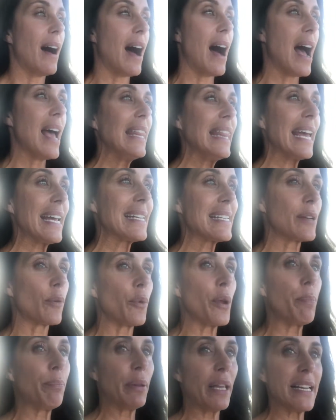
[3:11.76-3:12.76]
I like to
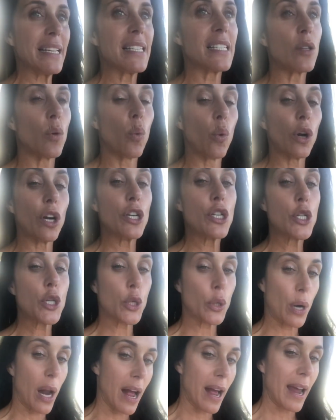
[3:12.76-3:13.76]
replace the word
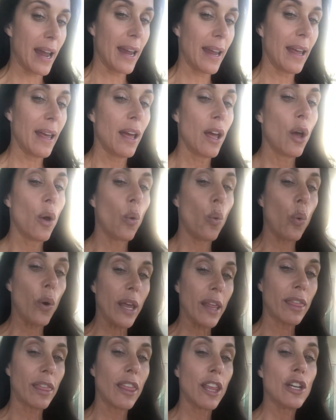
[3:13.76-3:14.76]
try
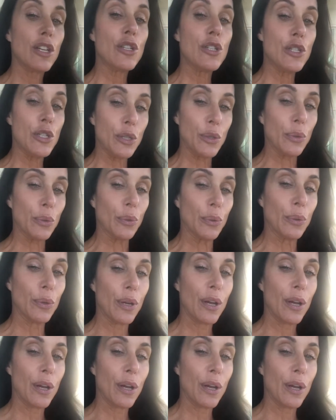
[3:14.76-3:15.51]
with do.